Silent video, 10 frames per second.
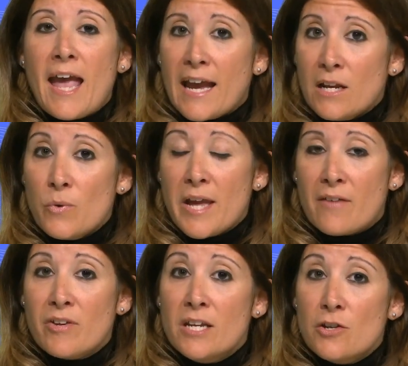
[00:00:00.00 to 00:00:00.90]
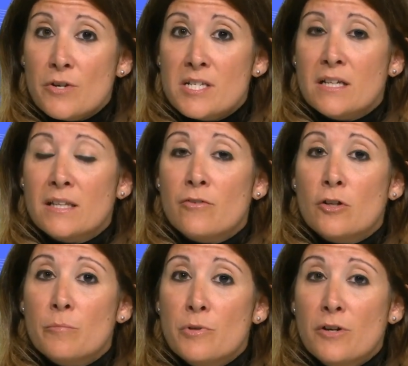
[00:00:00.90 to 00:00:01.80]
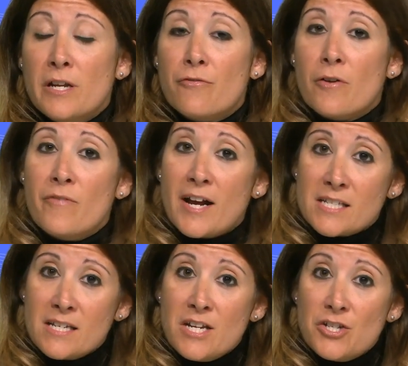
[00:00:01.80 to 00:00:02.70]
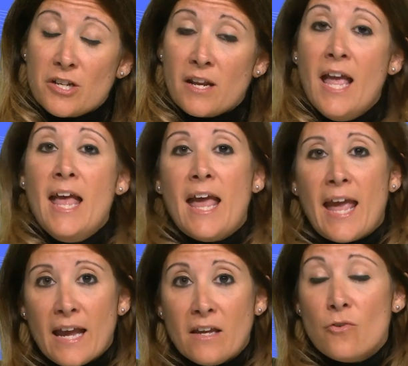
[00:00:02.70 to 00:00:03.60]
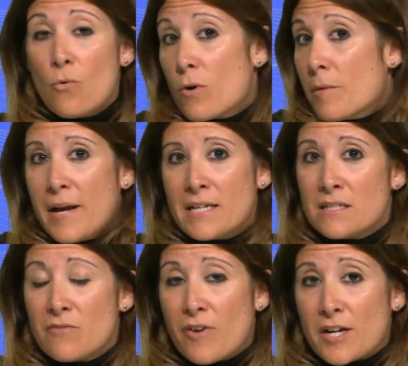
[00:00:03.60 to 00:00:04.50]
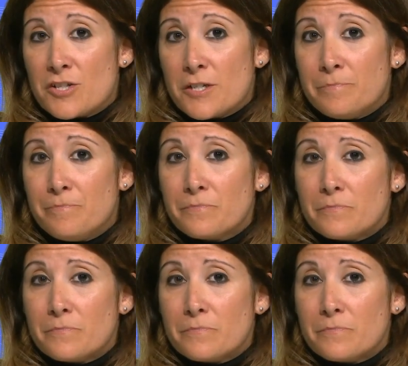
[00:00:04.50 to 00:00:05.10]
and we have increasing level of immunity from vaccination and or past infection.